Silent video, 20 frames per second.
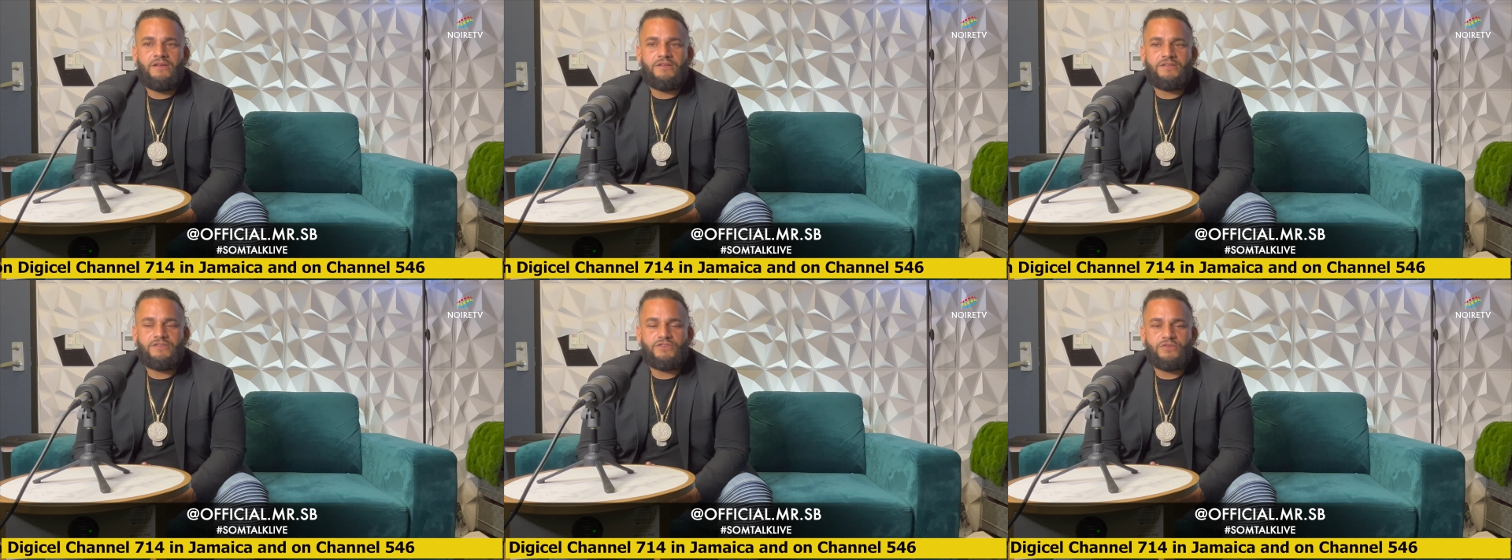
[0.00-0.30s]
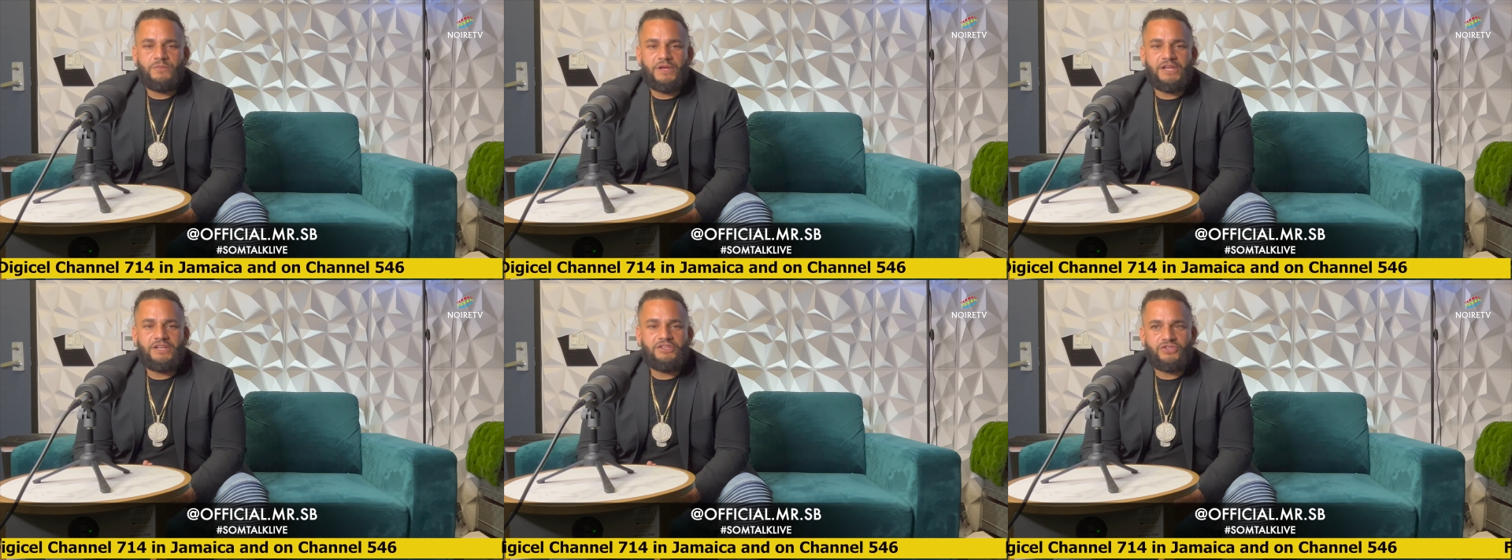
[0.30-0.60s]
to
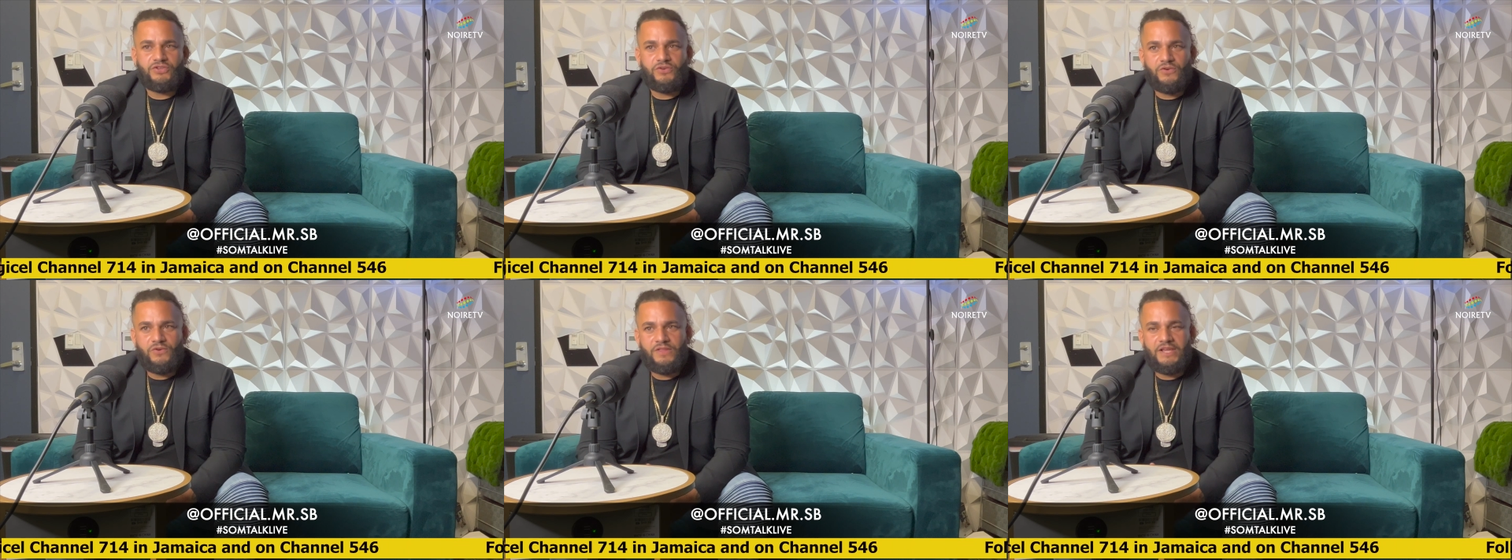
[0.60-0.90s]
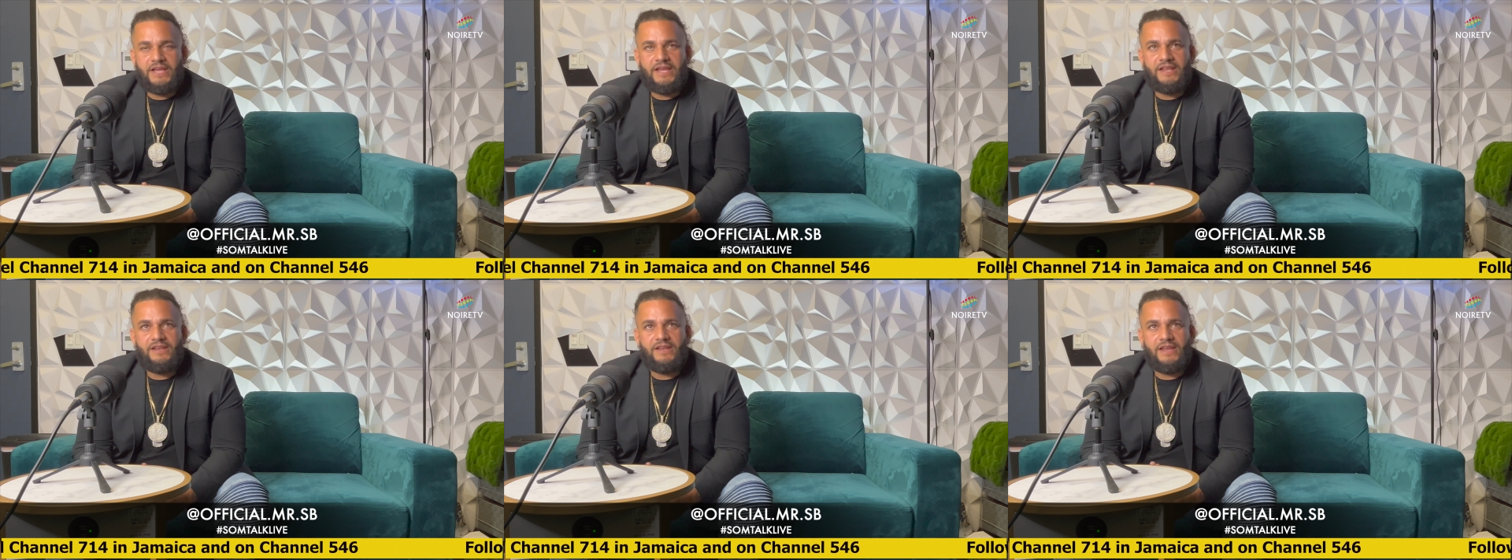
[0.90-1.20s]
make sure
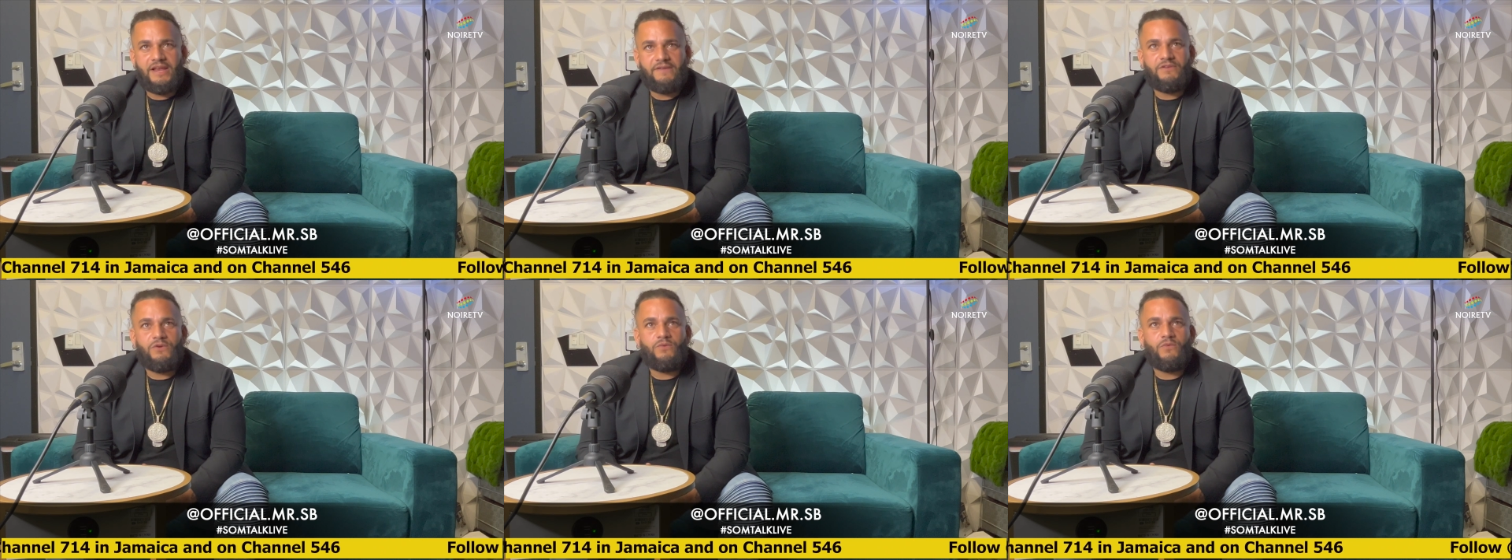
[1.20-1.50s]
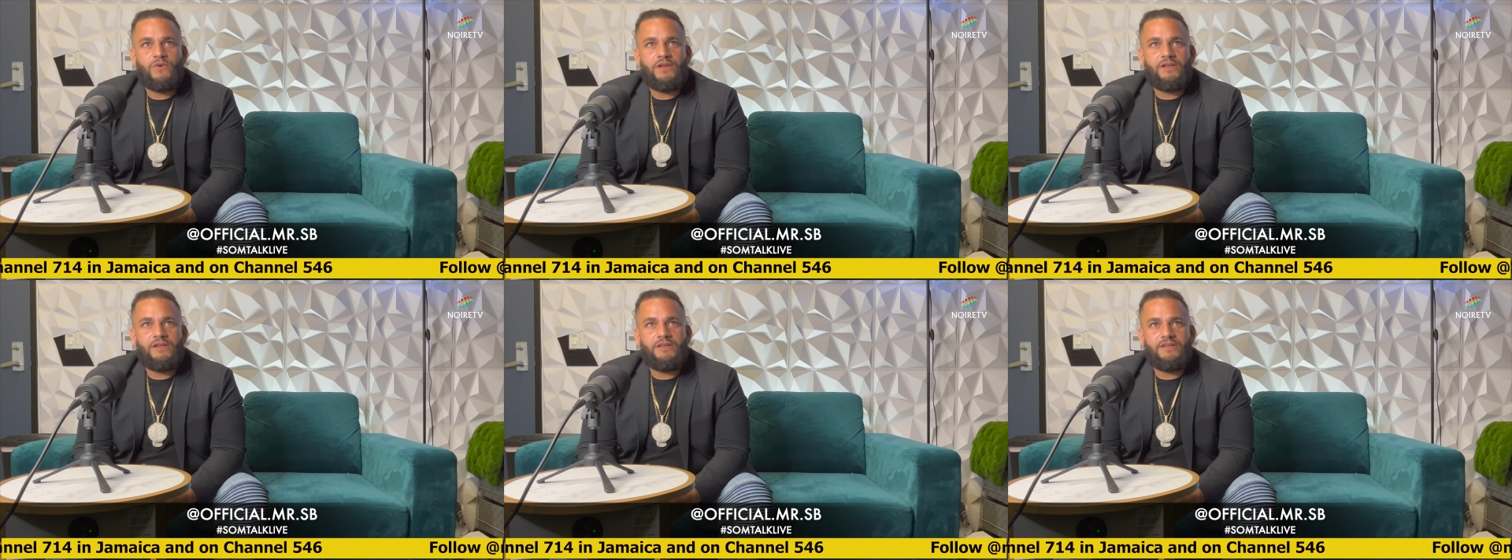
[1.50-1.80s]
that
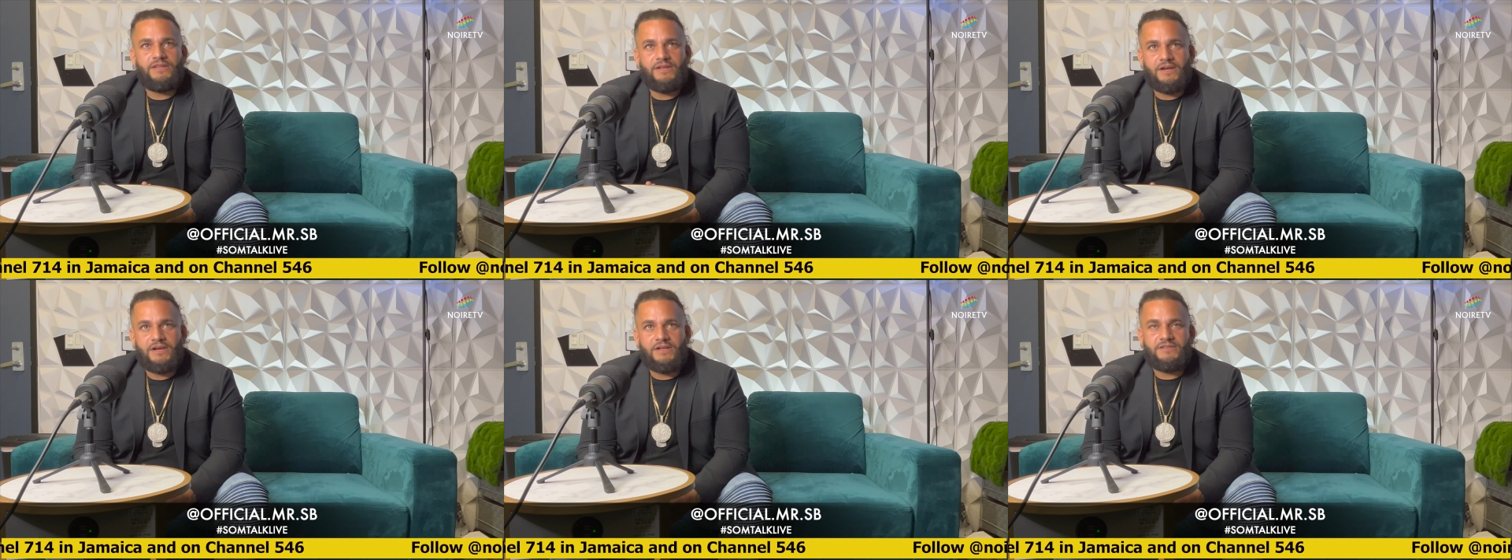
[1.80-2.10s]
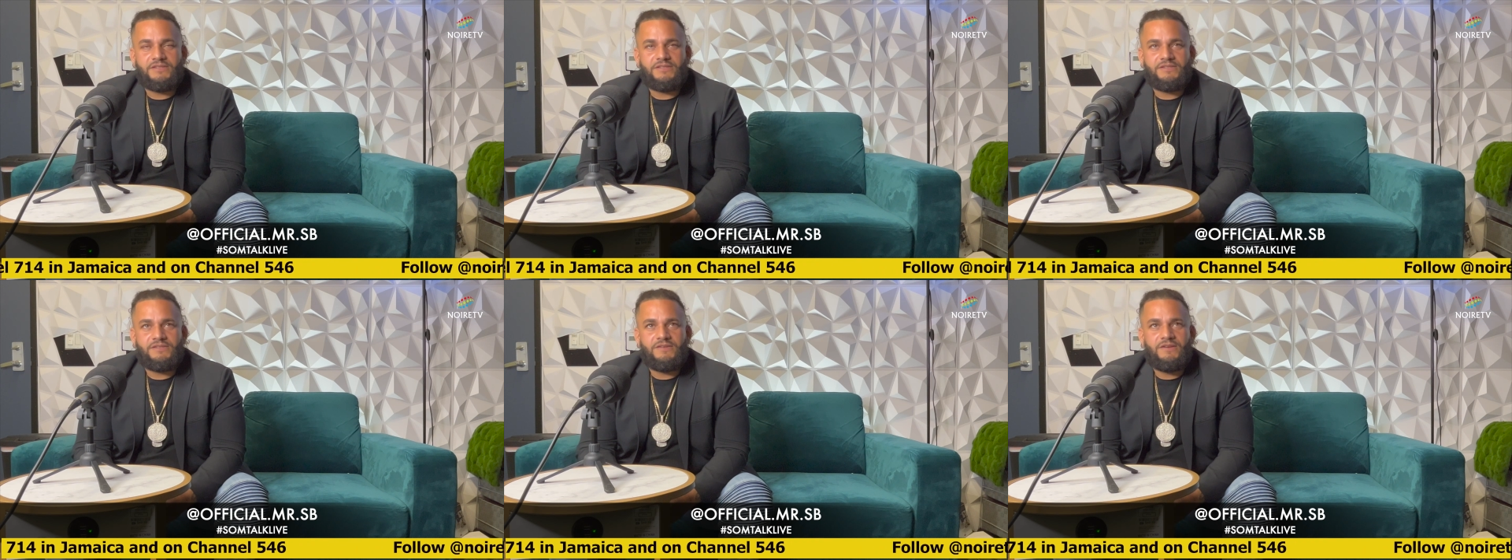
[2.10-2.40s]
everyone
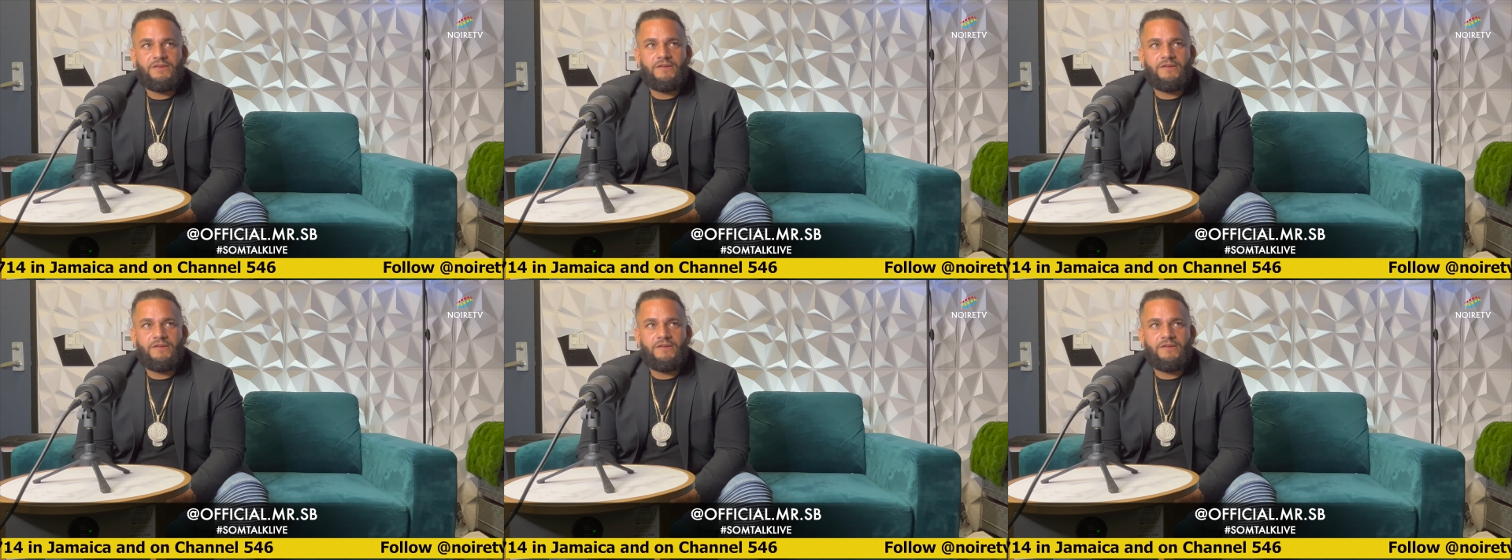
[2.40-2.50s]
does.